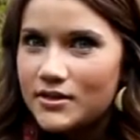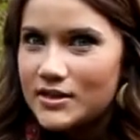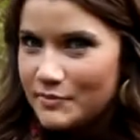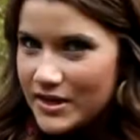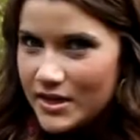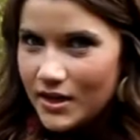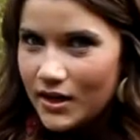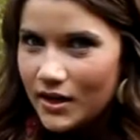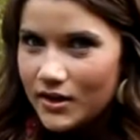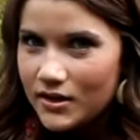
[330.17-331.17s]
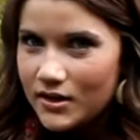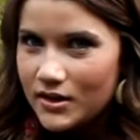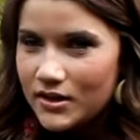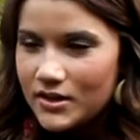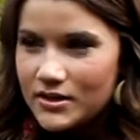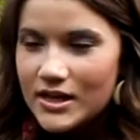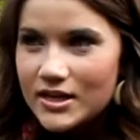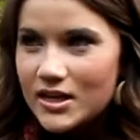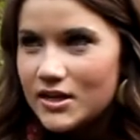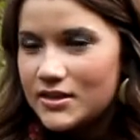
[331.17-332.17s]
to be there. They
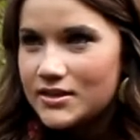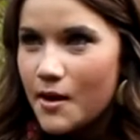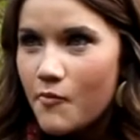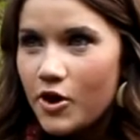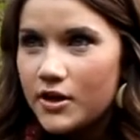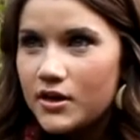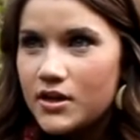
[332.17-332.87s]
needed someone